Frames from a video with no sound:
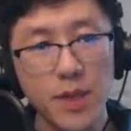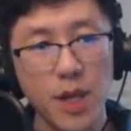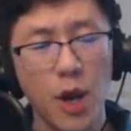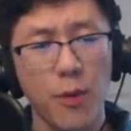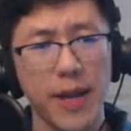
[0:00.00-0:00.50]

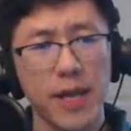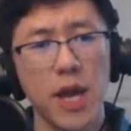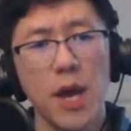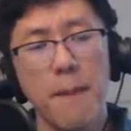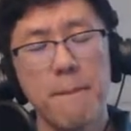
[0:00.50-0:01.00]
All right,
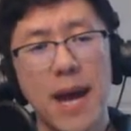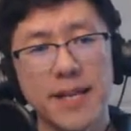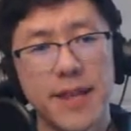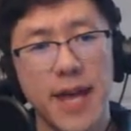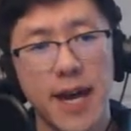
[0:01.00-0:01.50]
back
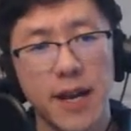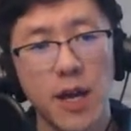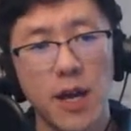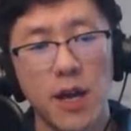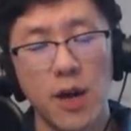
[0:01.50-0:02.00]
to that
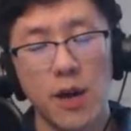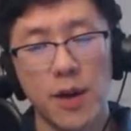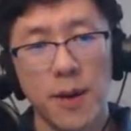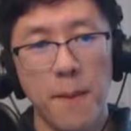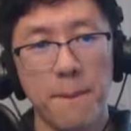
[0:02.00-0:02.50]

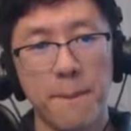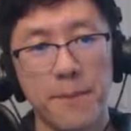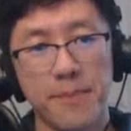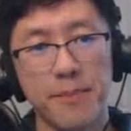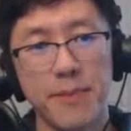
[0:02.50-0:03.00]

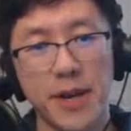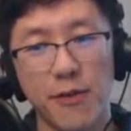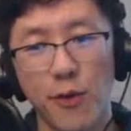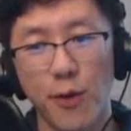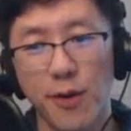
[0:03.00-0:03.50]

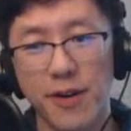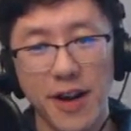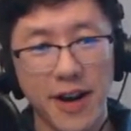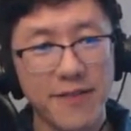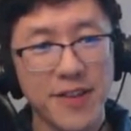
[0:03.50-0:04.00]
metaphor
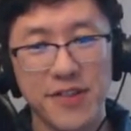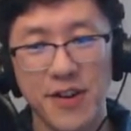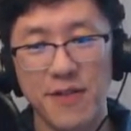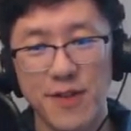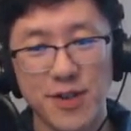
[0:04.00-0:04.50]
of the
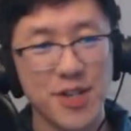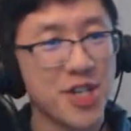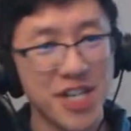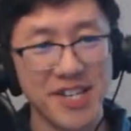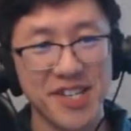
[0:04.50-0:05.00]
server
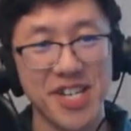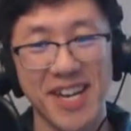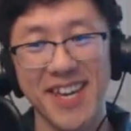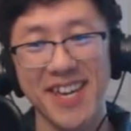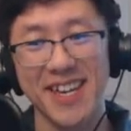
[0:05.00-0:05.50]
just
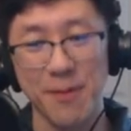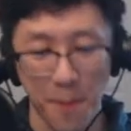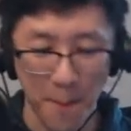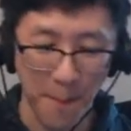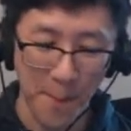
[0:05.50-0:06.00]
checking in.
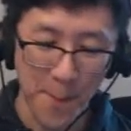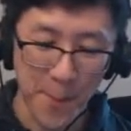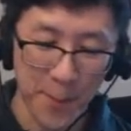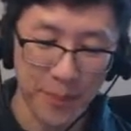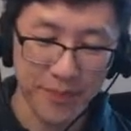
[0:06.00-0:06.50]

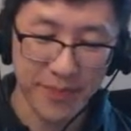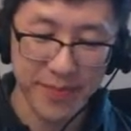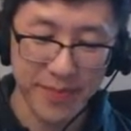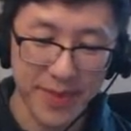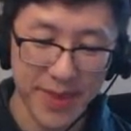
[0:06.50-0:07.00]

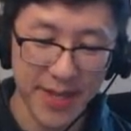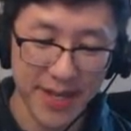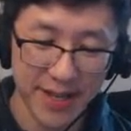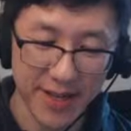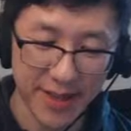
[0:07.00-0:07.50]

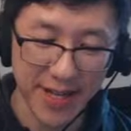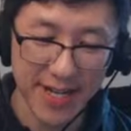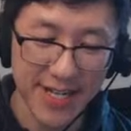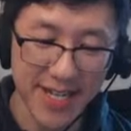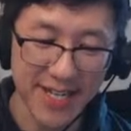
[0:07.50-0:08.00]
The
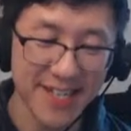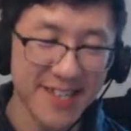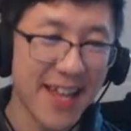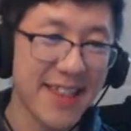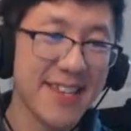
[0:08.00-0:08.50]
idea is
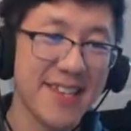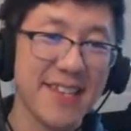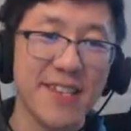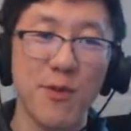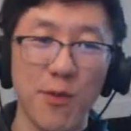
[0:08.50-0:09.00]
that this
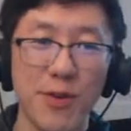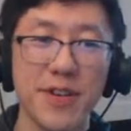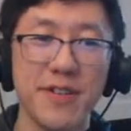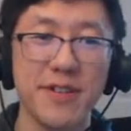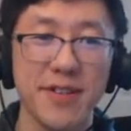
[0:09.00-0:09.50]
isn't
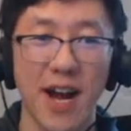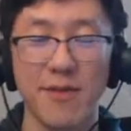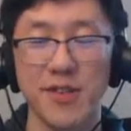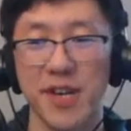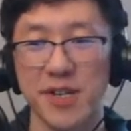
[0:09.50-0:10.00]
real
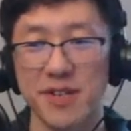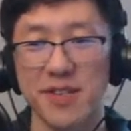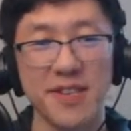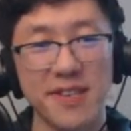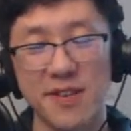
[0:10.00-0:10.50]
conversation.
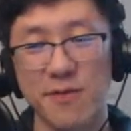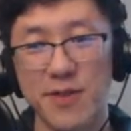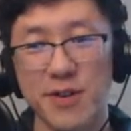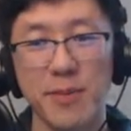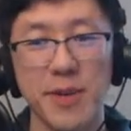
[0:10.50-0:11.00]
This isn't
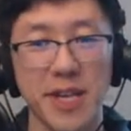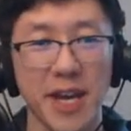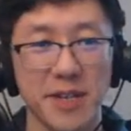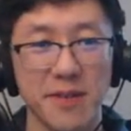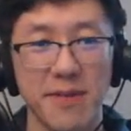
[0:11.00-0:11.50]
real
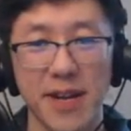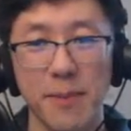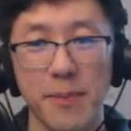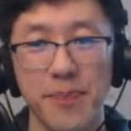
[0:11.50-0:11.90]
communication, right?